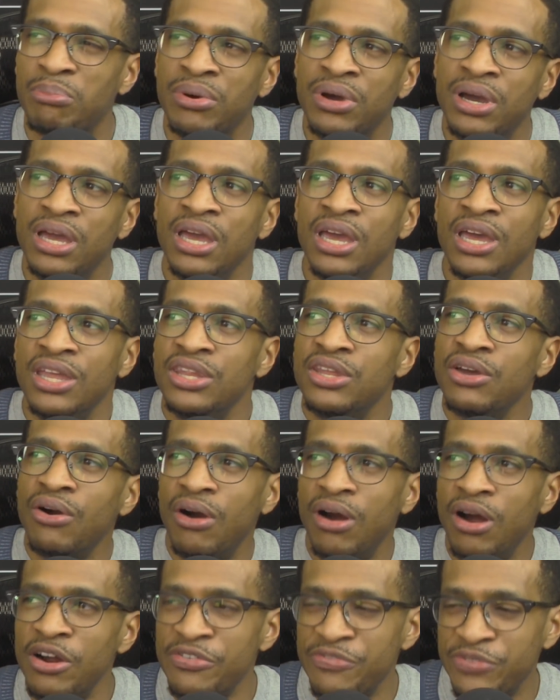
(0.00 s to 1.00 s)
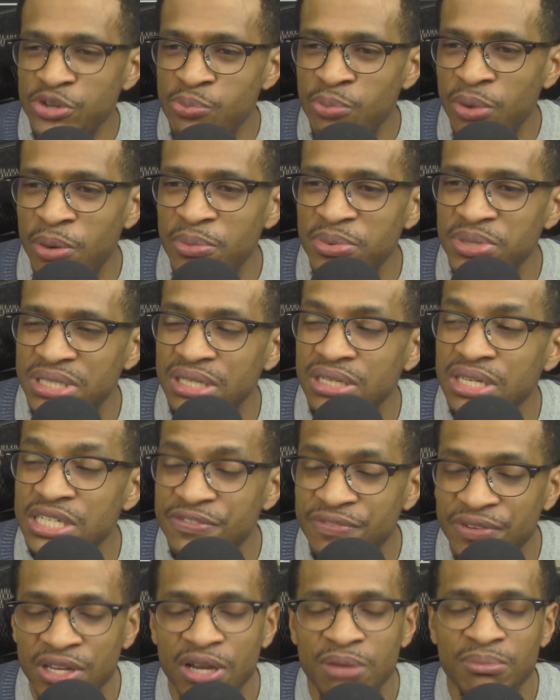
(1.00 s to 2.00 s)
But there are a few moments in this
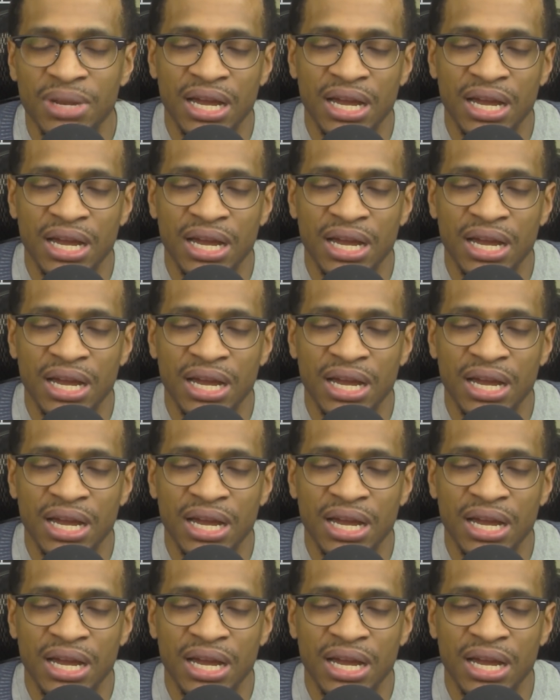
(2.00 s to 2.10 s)
film,